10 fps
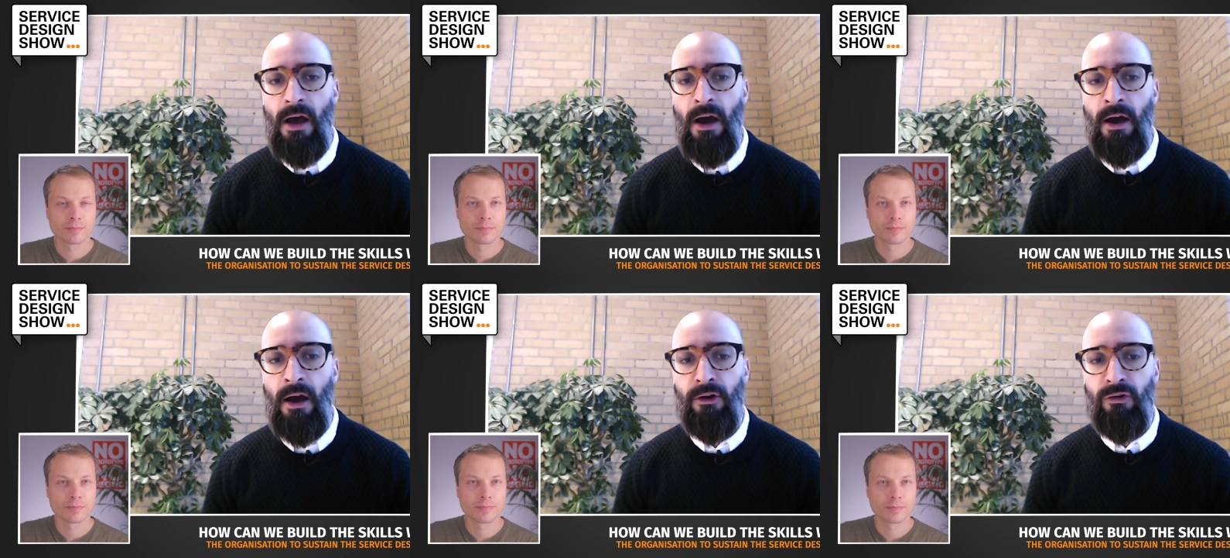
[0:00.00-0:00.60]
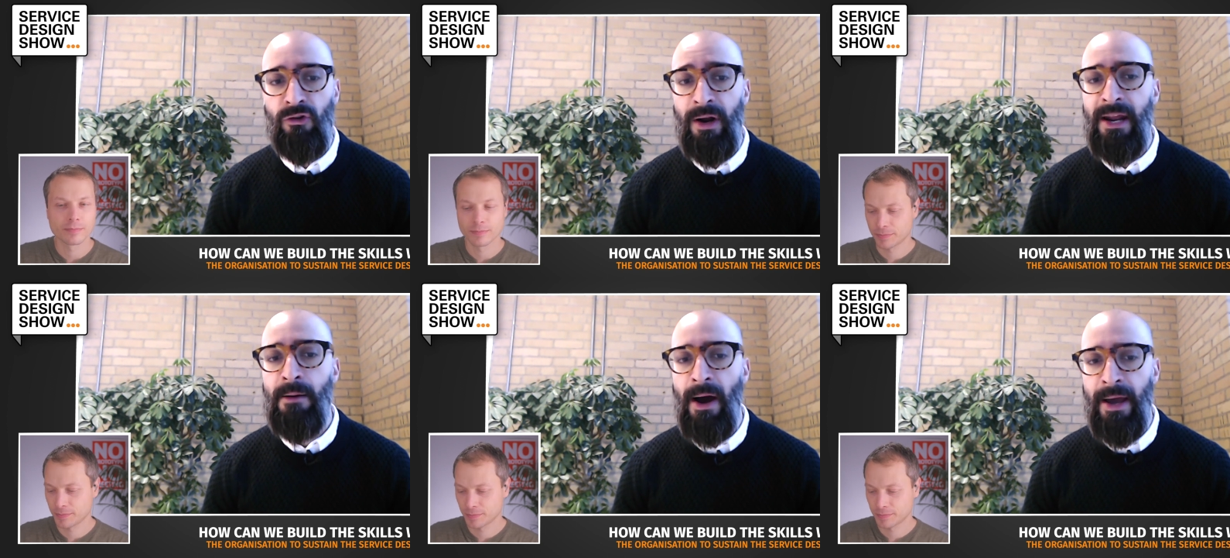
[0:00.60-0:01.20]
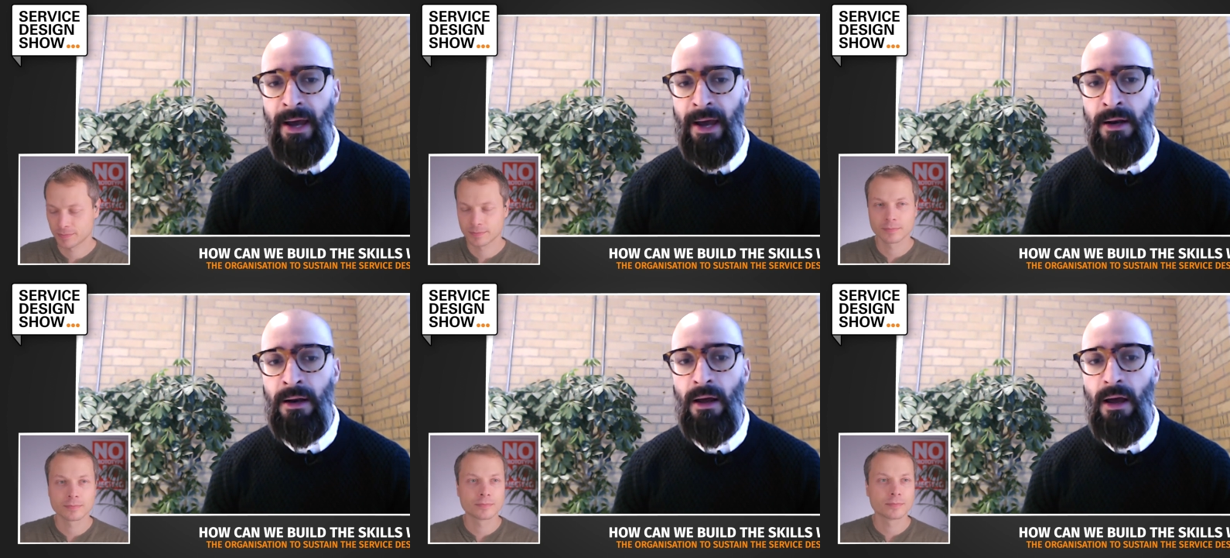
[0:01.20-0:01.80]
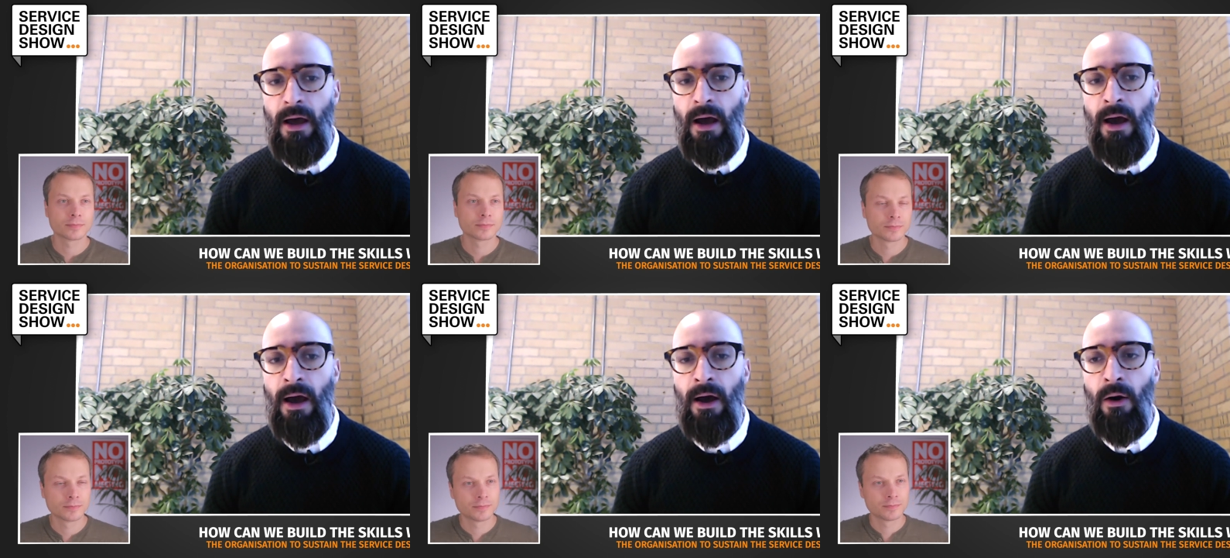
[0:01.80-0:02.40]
Speaker 1: uh, creating buy-in, uh,